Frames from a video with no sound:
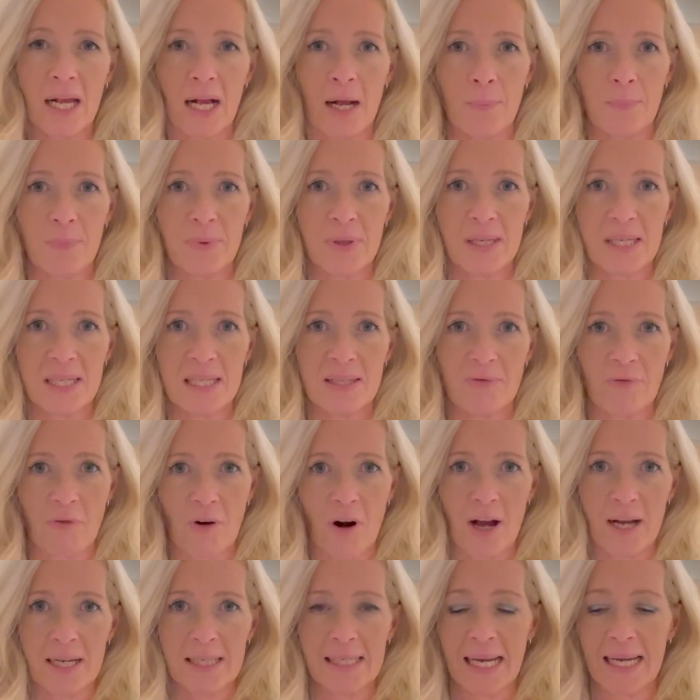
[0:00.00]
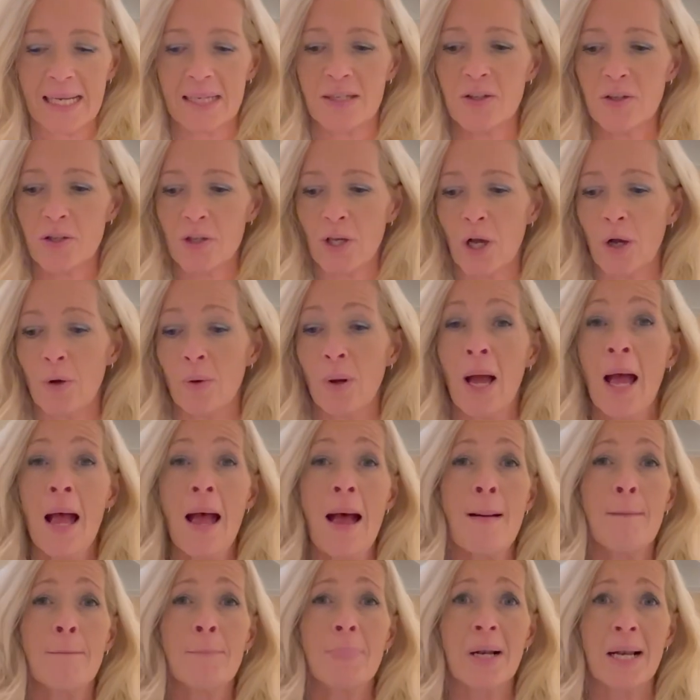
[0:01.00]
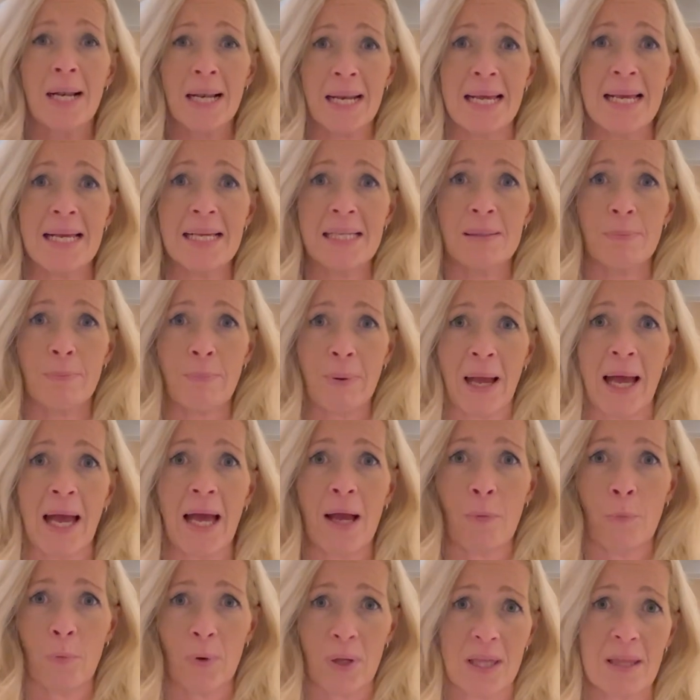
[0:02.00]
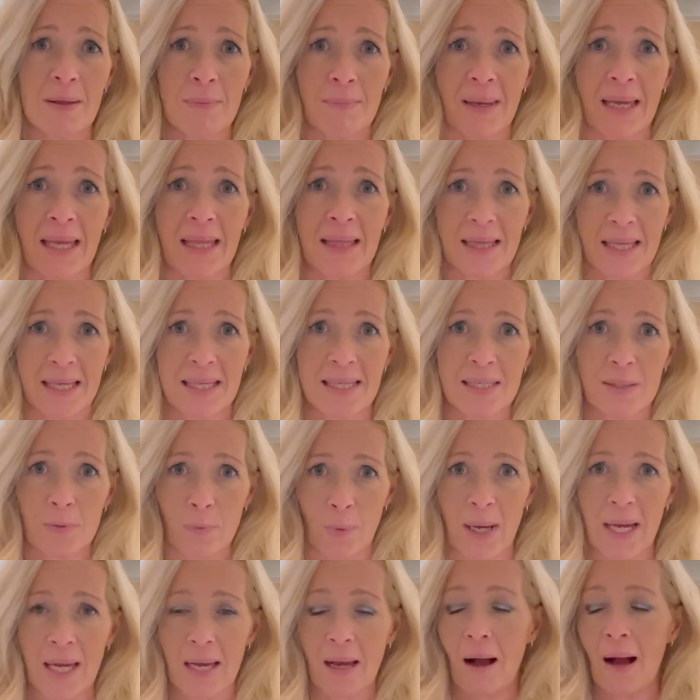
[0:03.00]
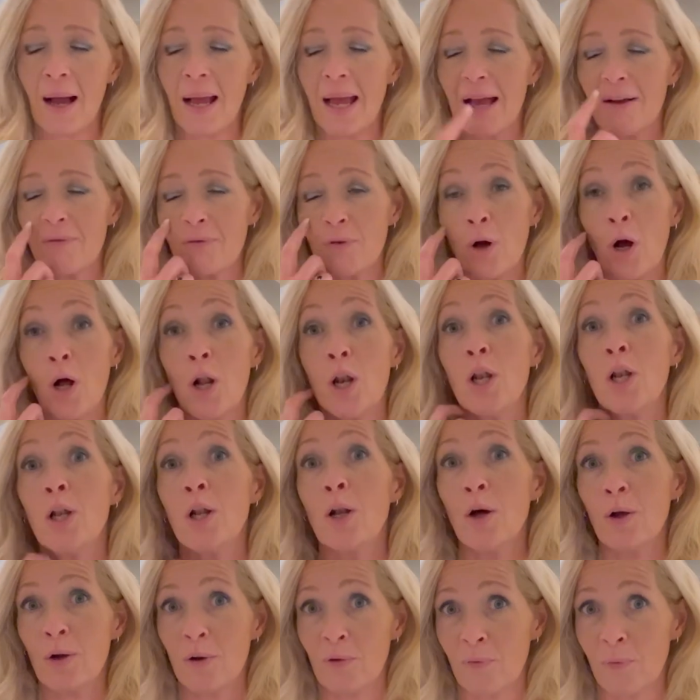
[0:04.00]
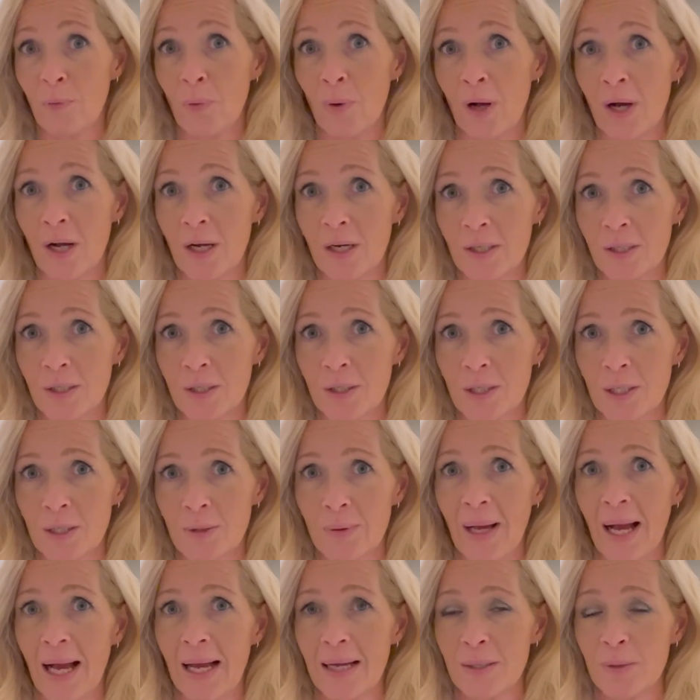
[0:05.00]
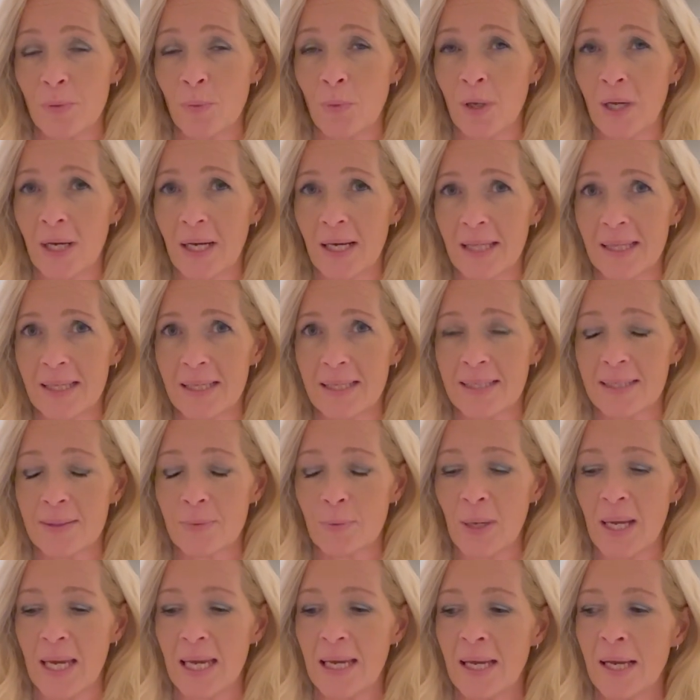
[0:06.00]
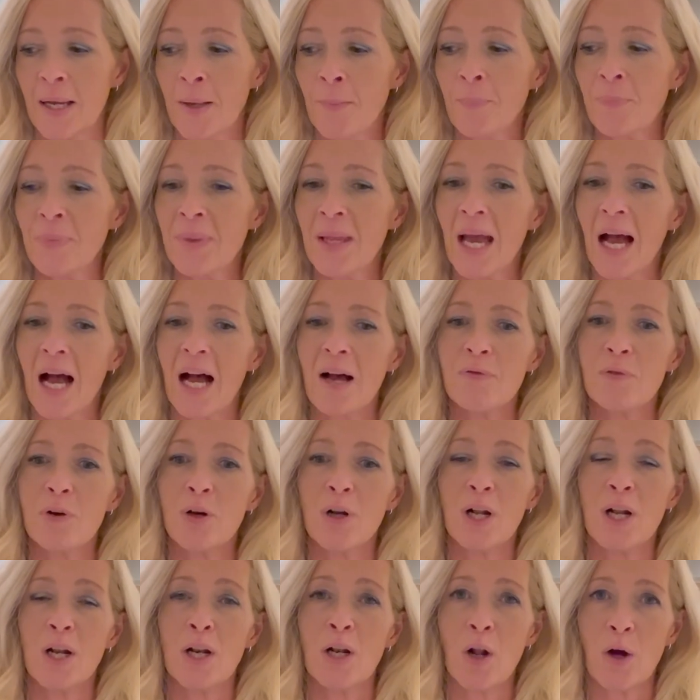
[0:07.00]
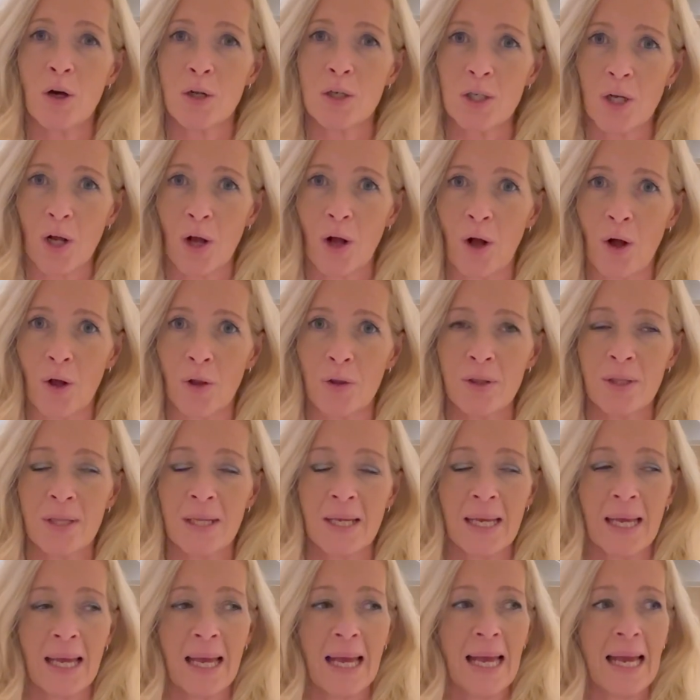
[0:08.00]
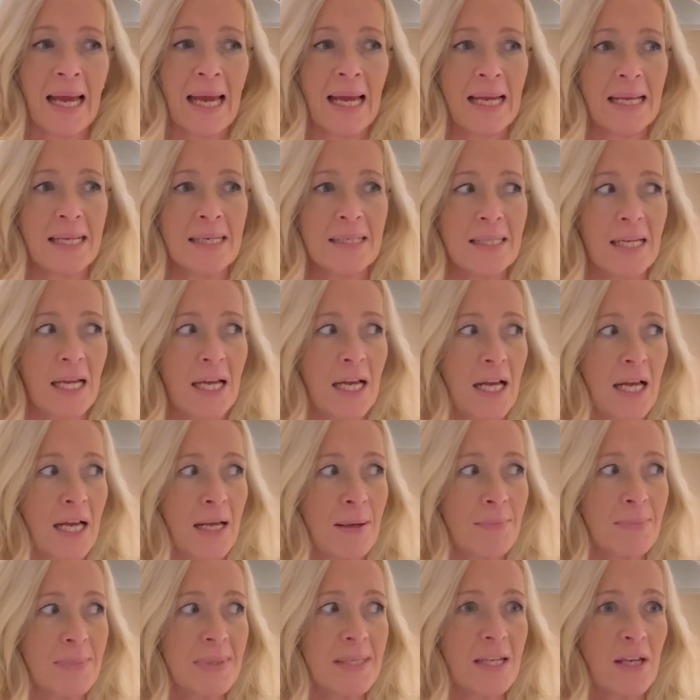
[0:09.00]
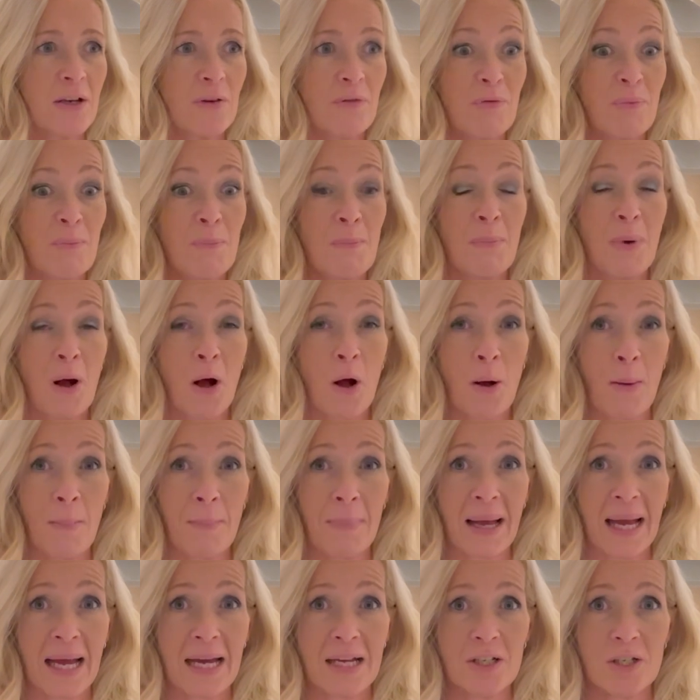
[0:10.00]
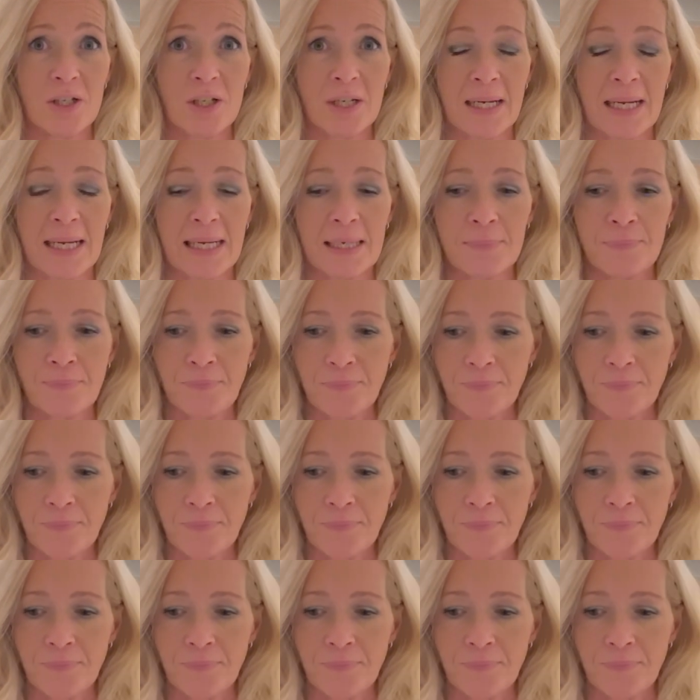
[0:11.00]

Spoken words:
up this Friday. So please bear with me this week. I have got a lot of work to do at work this week. I've got a lot on in terms of mom, actually.